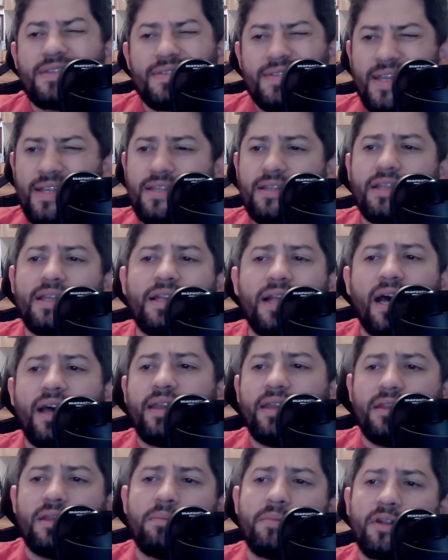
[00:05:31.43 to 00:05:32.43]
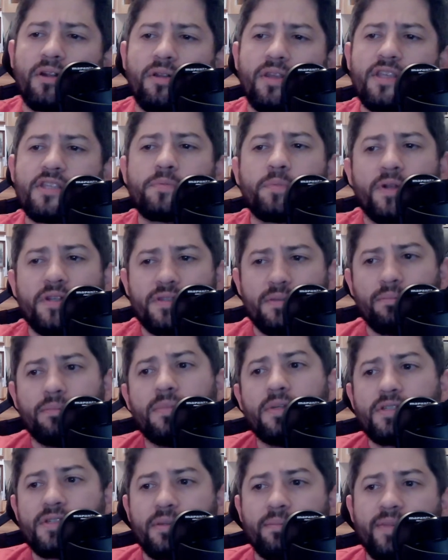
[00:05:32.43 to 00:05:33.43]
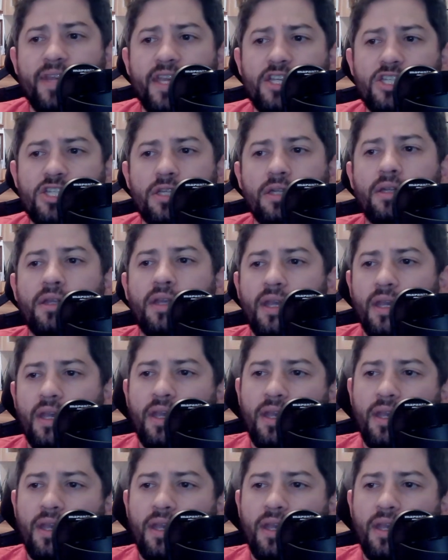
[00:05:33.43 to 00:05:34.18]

technically not in the Middle East, but it's a Muslim nation